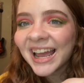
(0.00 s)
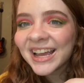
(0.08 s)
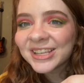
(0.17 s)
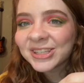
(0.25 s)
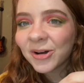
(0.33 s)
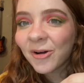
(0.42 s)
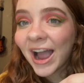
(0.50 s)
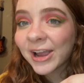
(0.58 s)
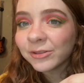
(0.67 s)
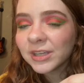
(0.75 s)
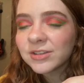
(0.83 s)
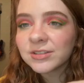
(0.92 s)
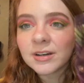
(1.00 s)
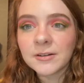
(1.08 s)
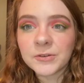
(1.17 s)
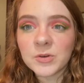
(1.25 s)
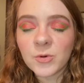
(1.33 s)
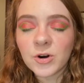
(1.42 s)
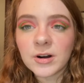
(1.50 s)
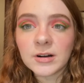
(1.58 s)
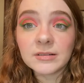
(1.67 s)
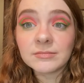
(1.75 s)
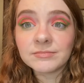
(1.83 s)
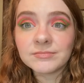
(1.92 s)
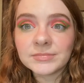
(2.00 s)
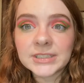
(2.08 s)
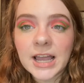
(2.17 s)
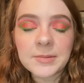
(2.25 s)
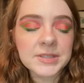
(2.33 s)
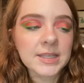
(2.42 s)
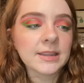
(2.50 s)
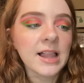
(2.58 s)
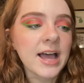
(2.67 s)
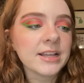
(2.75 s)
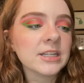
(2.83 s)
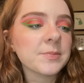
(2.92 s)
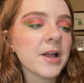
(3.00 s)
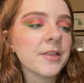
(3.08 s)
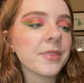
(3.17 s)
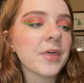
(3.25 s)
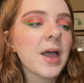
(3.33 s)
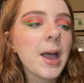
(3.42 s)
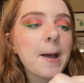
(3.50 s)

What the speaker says: So I only used it a few more times than last month,